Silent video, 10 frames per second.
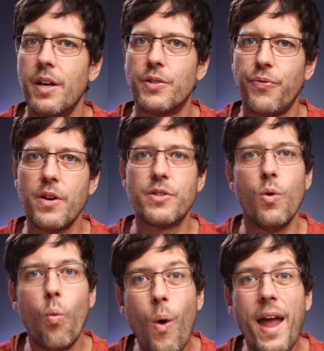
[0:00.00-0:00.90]
as far as the
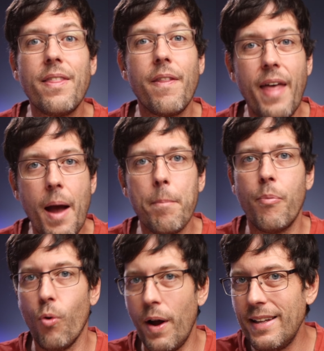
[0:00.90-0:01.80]
way that that
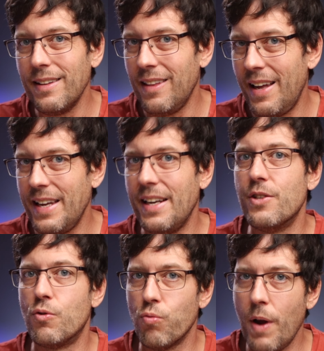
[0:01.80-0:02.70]
bright light
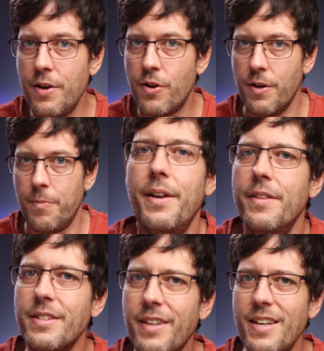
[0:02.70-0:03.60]
is rendered. And in
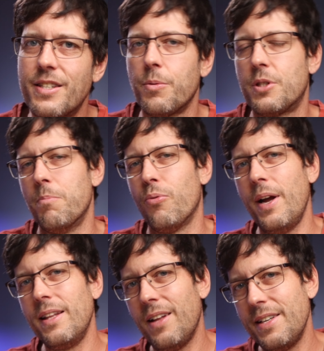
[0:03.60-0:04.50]
this case, there were some
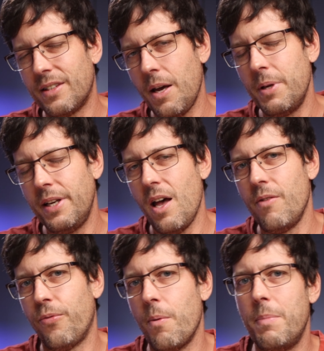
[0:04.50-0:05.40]
bright lights coming
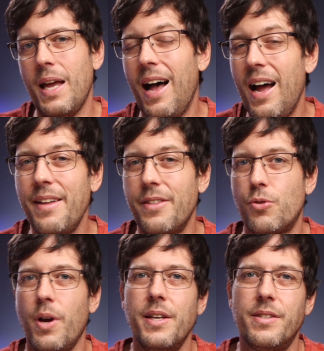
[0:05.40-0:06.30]
down from behind the
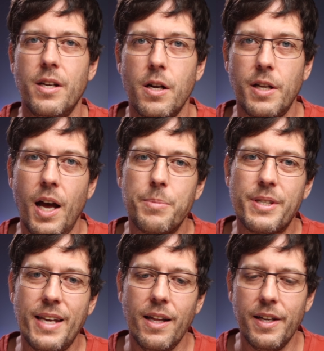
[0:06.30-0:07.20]
Triceratops
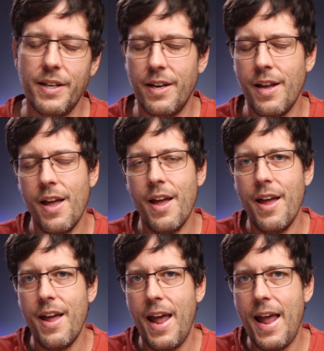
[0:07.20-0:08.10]
skeleton.
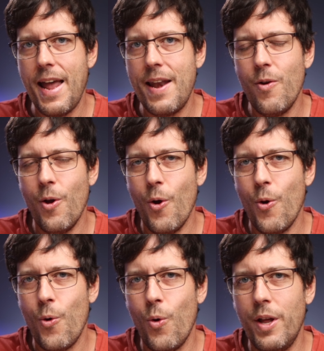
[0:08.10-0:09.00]
And
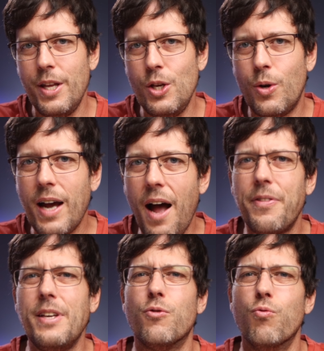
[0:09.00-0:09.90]
you got
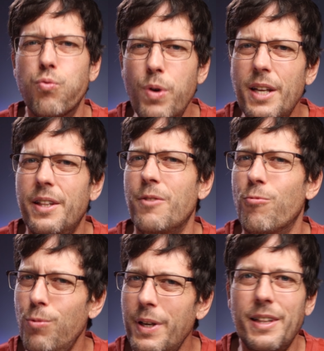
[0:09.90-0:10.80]
these really,
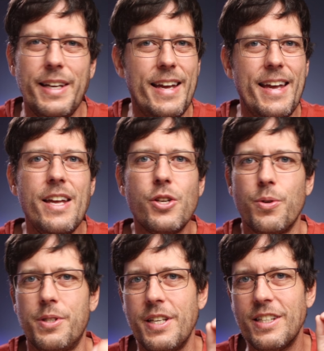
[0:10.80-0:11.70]
really
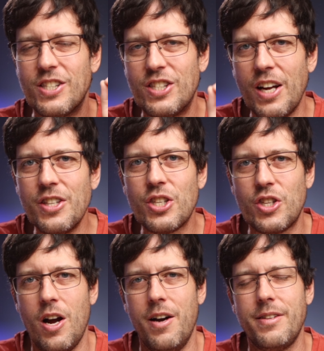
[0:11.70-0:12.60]
interesting sun
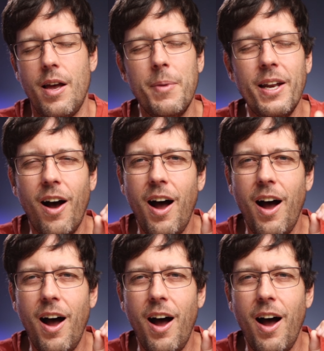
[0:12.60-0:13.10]
stars. I mean,